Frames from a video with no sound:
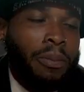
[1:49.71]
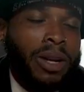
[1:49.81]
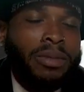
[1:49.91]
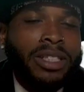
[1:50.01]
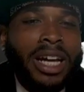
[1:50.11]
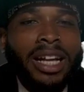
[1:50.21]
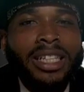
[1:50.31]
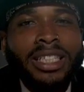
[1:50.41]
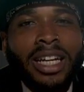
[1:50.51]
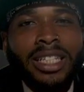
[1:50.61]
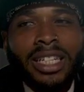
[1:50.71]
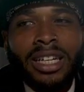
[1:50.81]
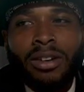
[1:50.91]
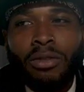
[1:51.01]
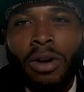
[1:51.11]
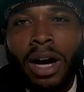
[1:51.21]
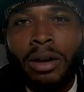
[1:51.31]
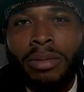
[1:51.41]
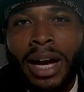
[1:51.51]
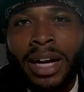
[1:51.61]
I pretty much had this idea a
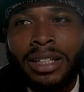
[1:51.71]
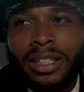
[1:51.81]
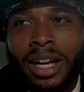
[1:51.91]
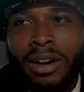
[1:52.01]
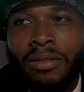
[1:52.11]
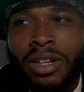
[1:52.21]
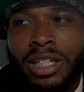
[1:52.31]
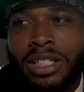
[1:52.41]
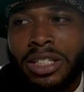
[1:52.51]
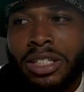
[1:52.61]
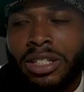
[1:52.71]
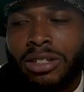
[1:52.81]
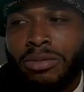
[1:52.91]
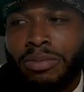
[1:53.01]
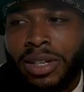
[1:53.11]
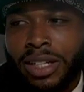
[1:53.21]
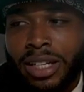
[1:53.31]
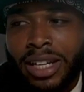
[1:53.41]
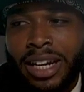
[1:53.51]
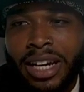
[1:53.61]
while back that I wanted to do, but
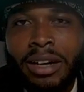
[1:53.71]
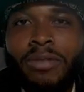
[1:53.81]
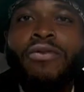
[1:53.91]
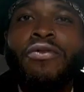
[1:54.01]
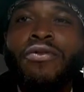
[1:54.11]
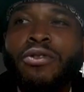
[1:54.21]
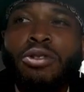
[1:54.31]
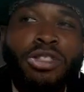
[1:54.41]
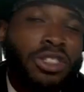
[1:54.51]
it didn't come full